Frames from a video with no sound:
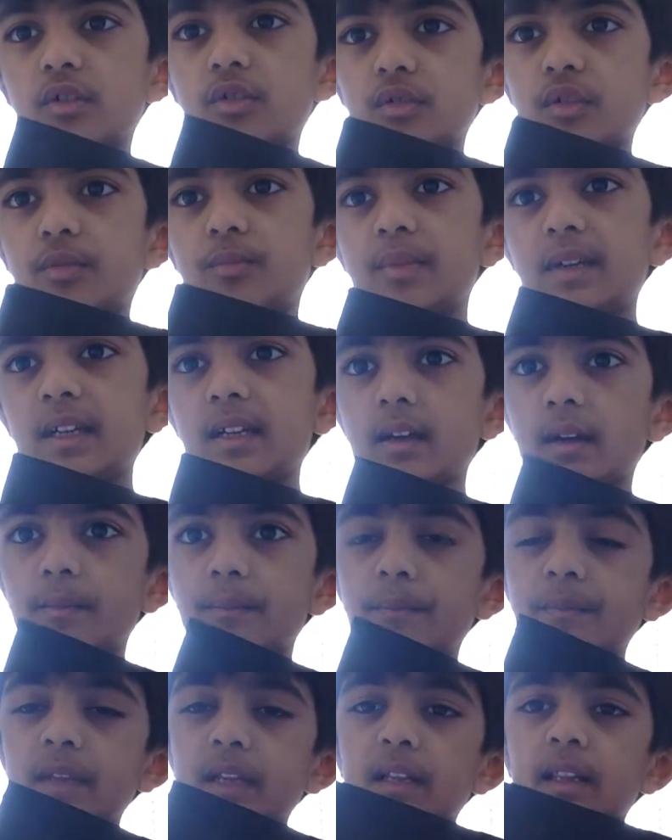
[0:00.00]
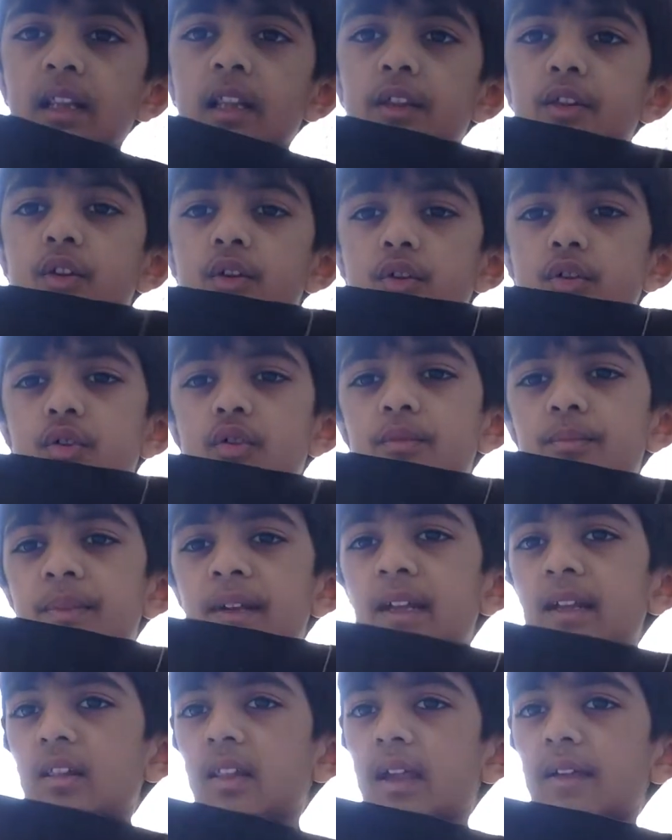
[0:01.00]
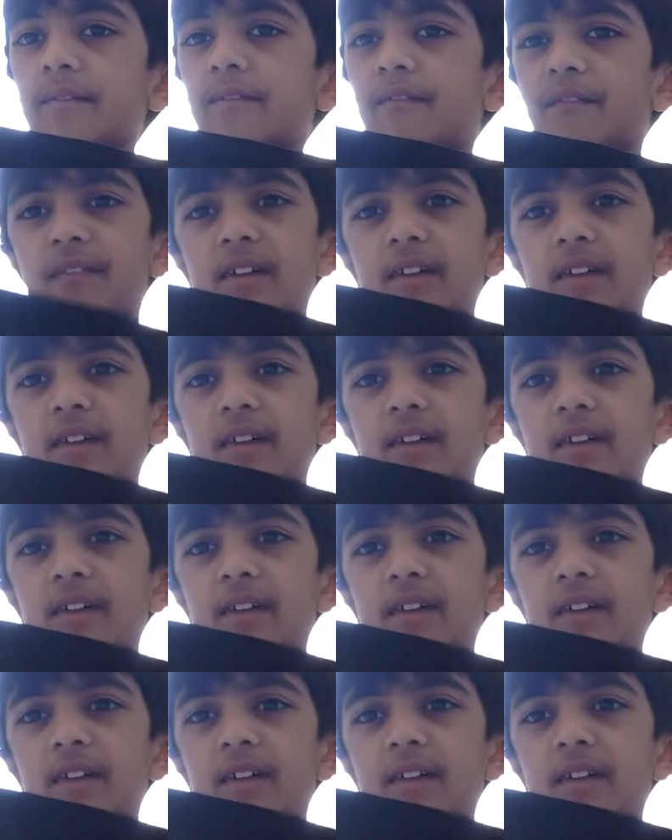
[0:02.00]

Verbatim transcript: could be um there could be like